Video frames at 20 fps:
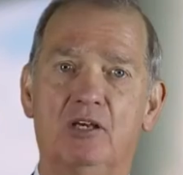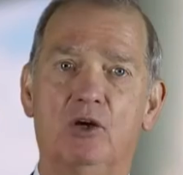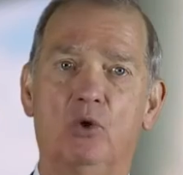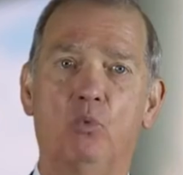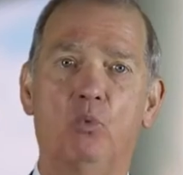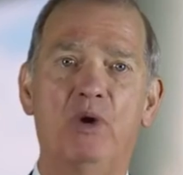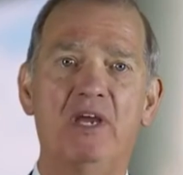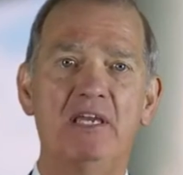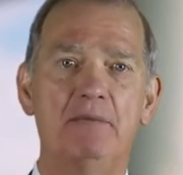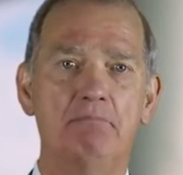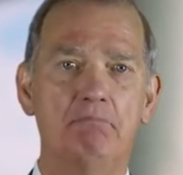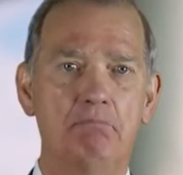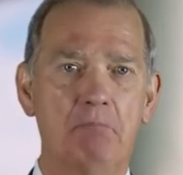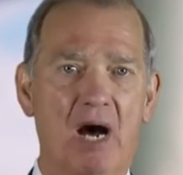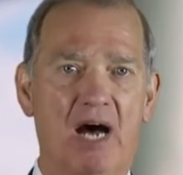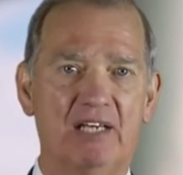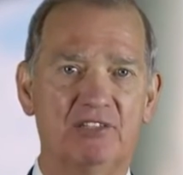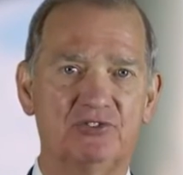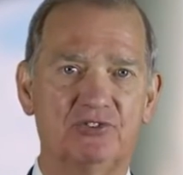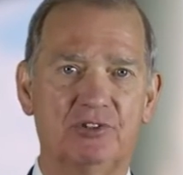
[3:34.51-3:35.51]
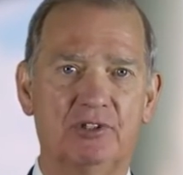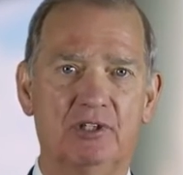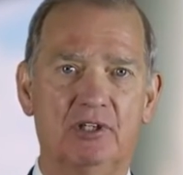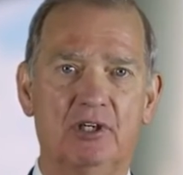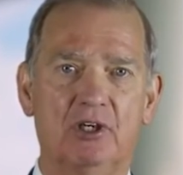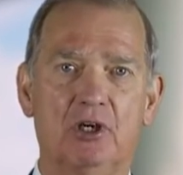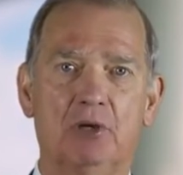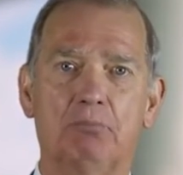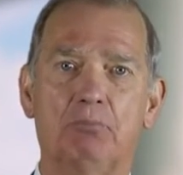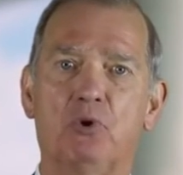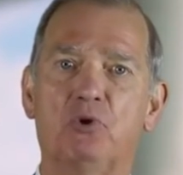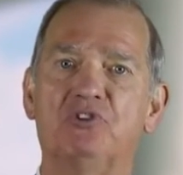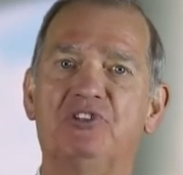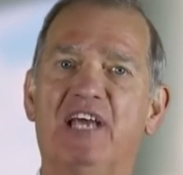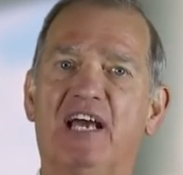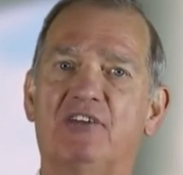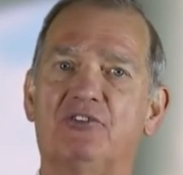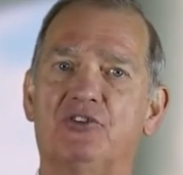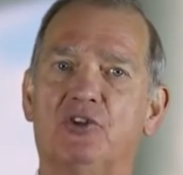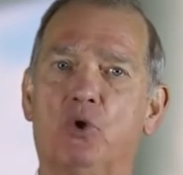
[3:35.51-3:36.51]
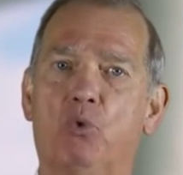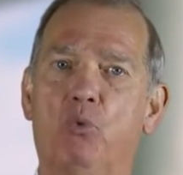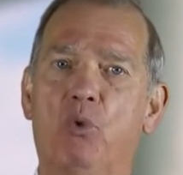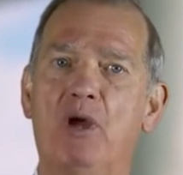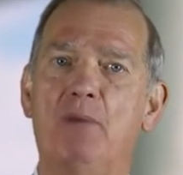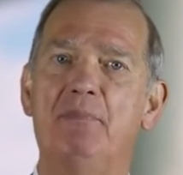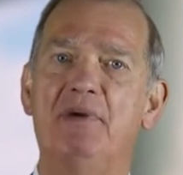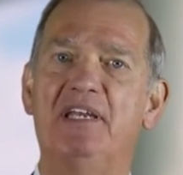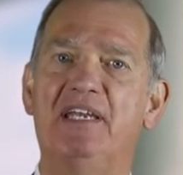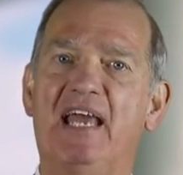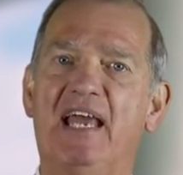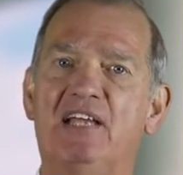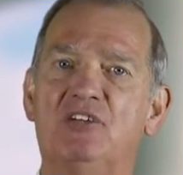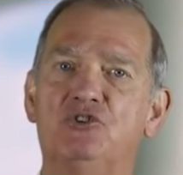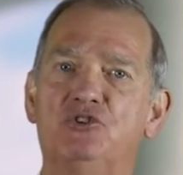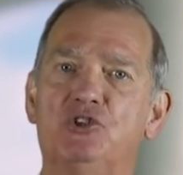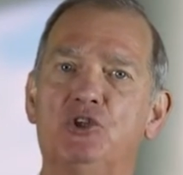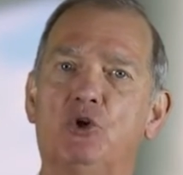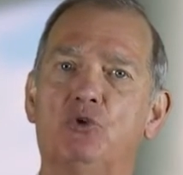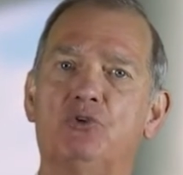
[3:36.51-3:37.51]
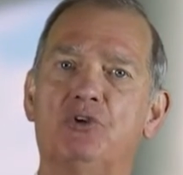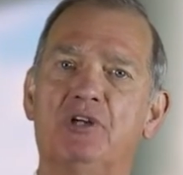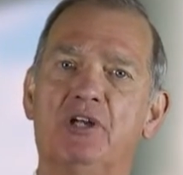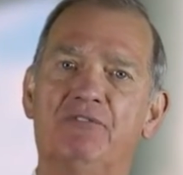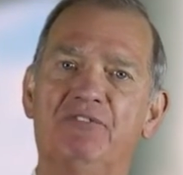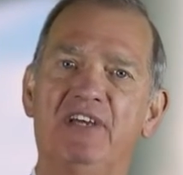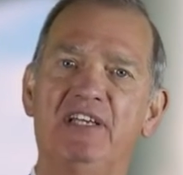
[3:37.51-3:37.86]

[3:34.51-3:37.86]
We must protect the women and children of